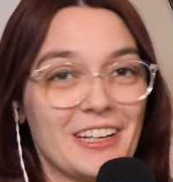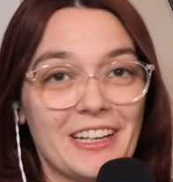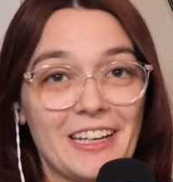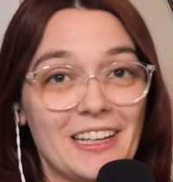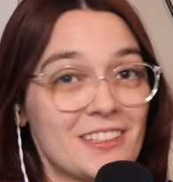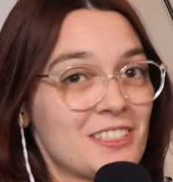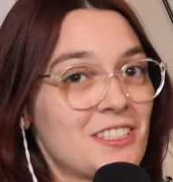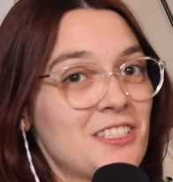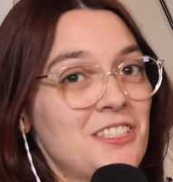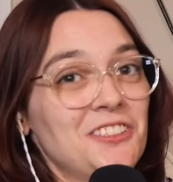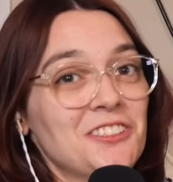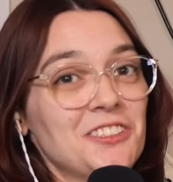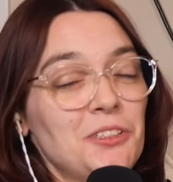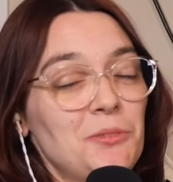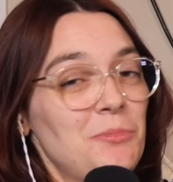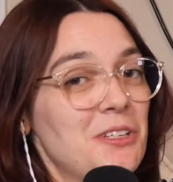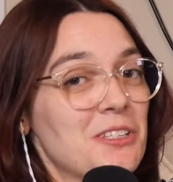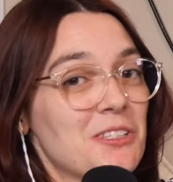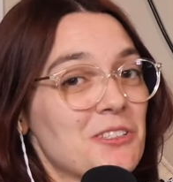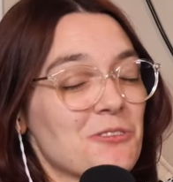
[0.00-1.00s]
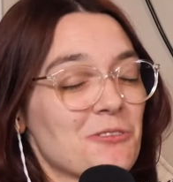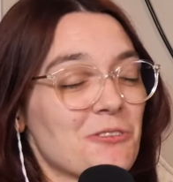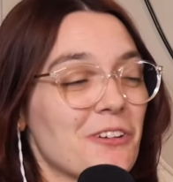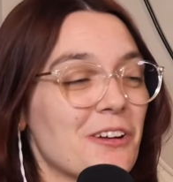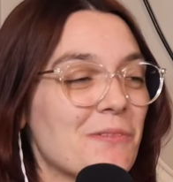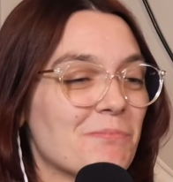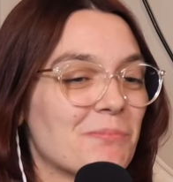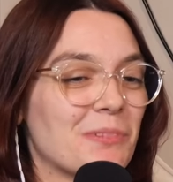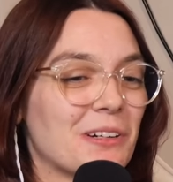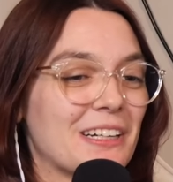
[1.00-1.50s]
It's still a
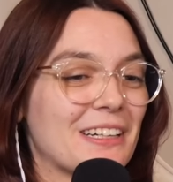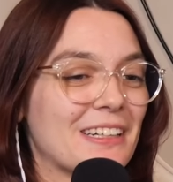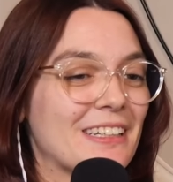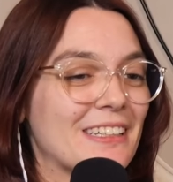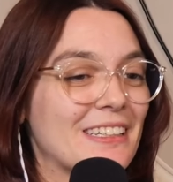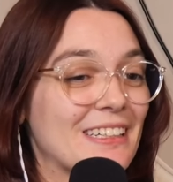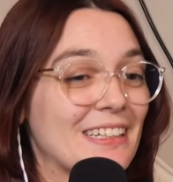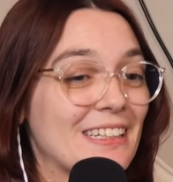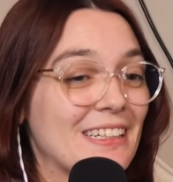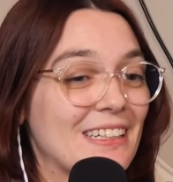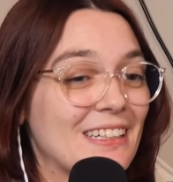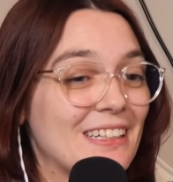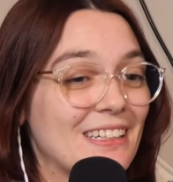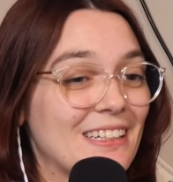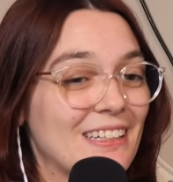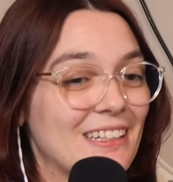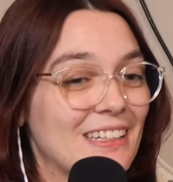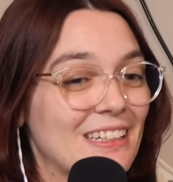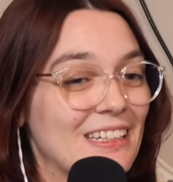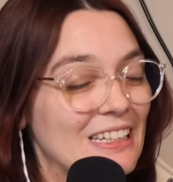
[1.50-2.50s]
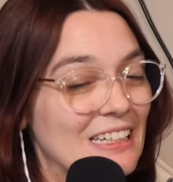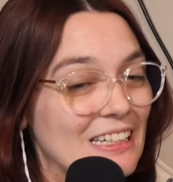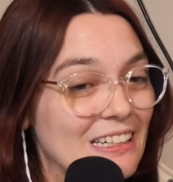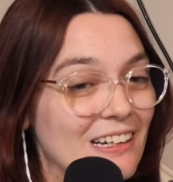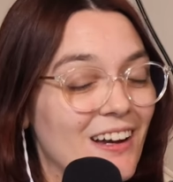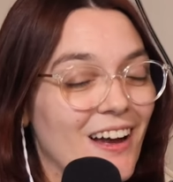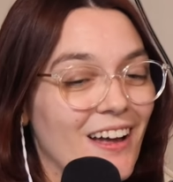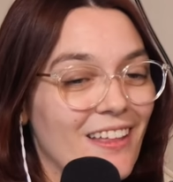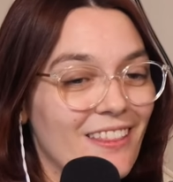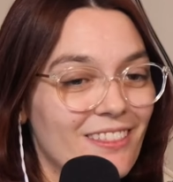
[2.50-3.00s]
mystery. But
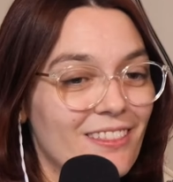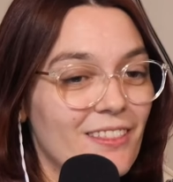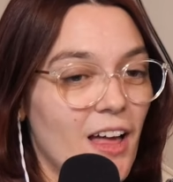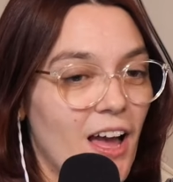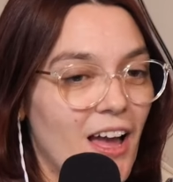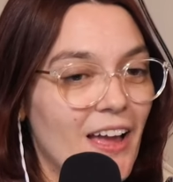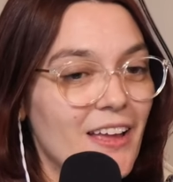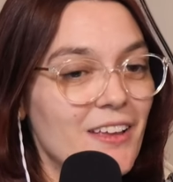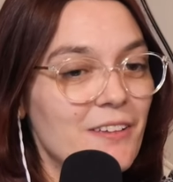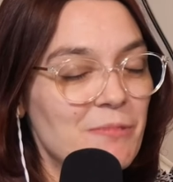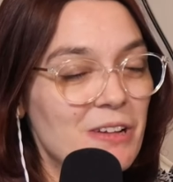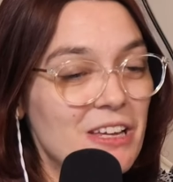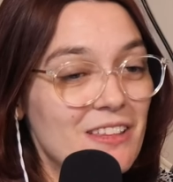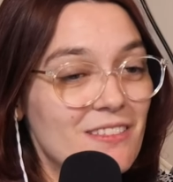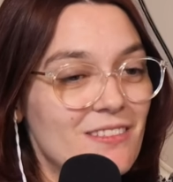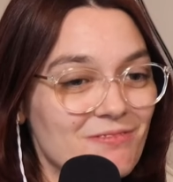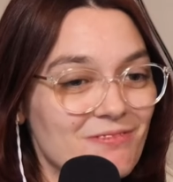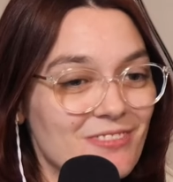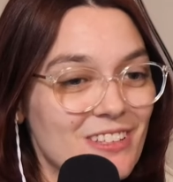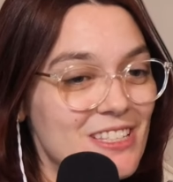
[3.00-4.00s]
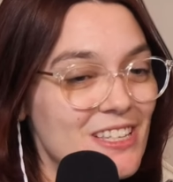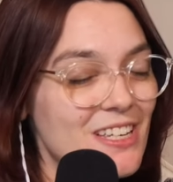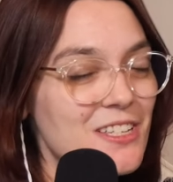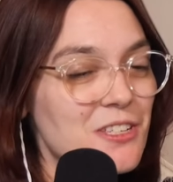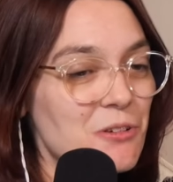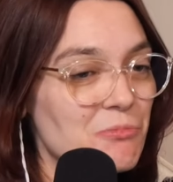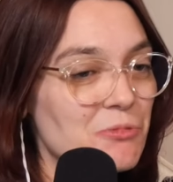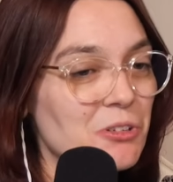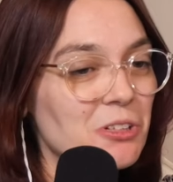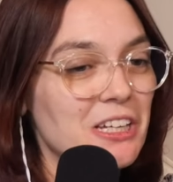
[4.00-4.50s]
I mean, this
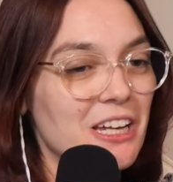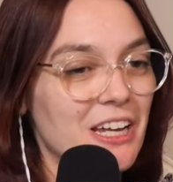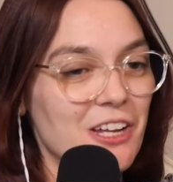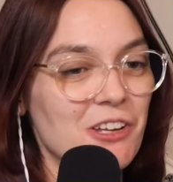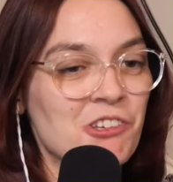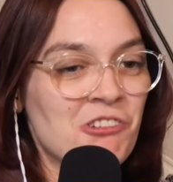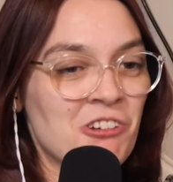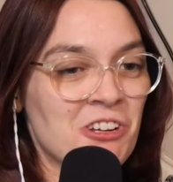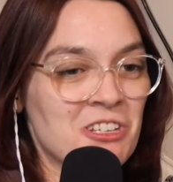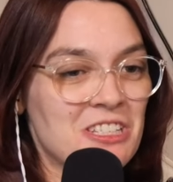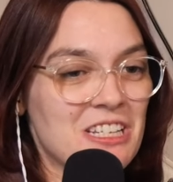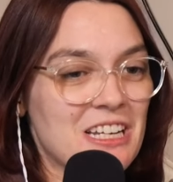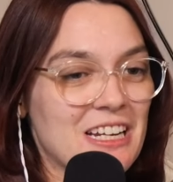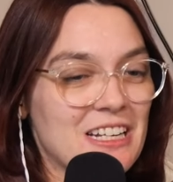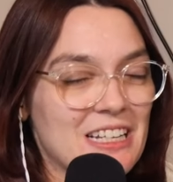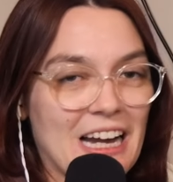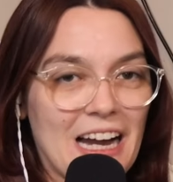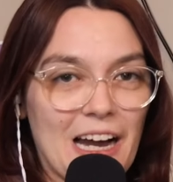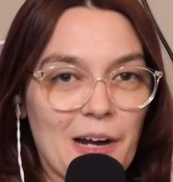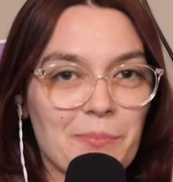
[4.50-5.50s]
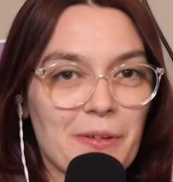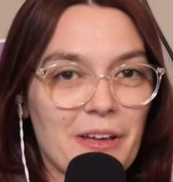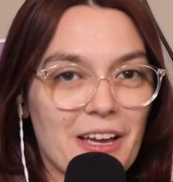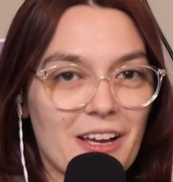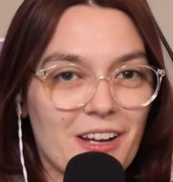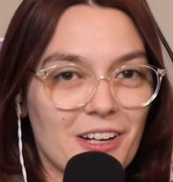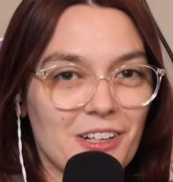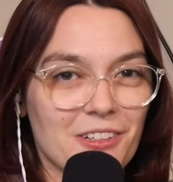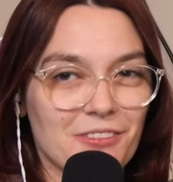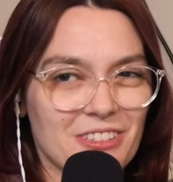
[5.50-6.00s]
is a really interesting
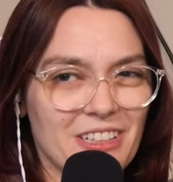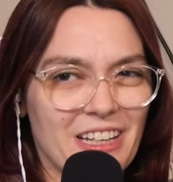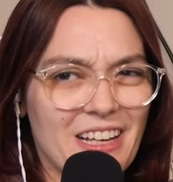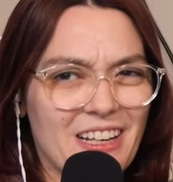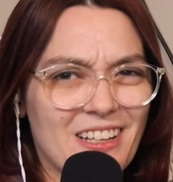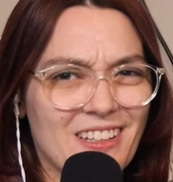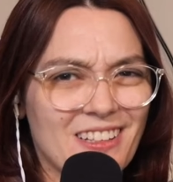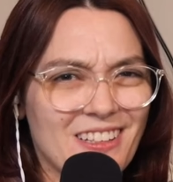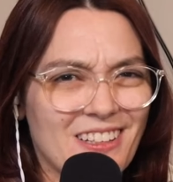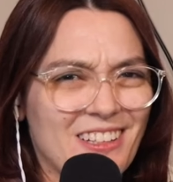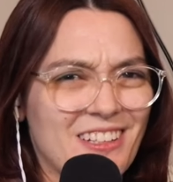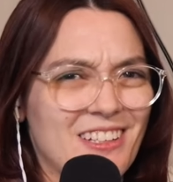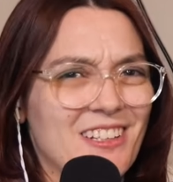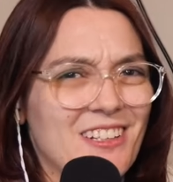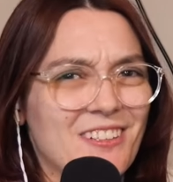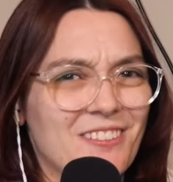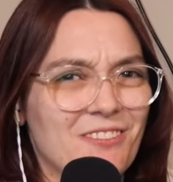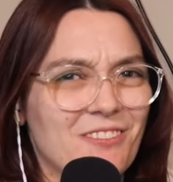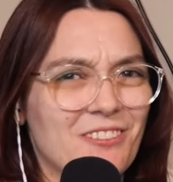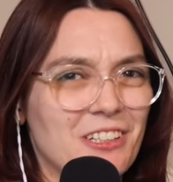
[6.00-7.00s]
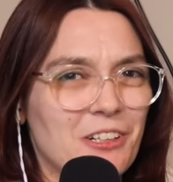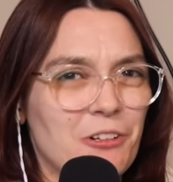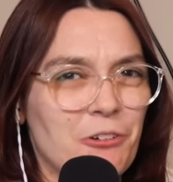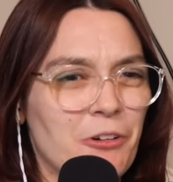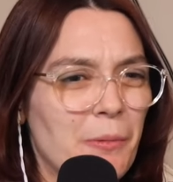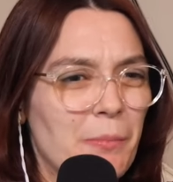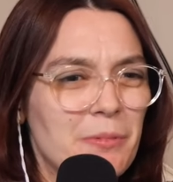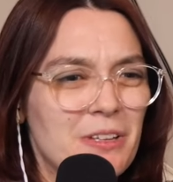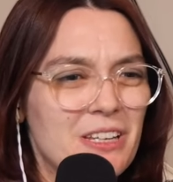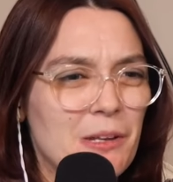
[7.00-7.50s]
topic of like what
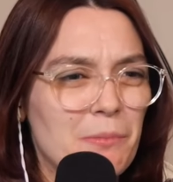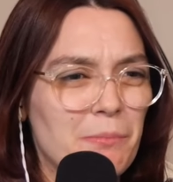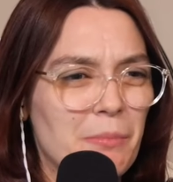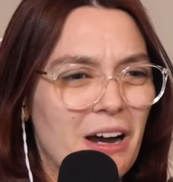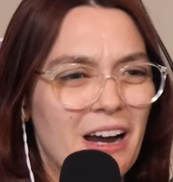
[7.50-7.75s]
cryptid